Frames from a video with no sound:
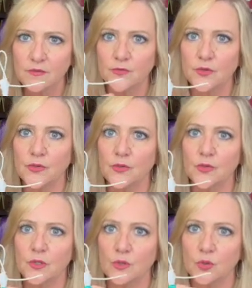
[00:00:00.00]
for
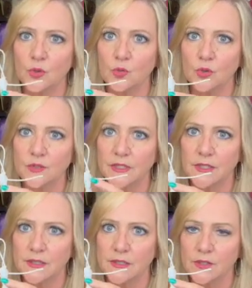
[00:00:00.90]
the core wool to
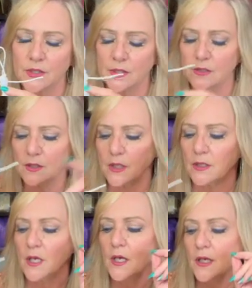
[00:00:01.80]
get started
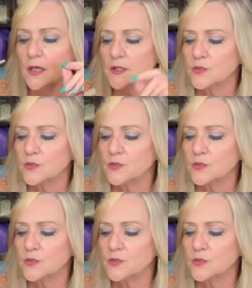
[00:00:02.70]
on.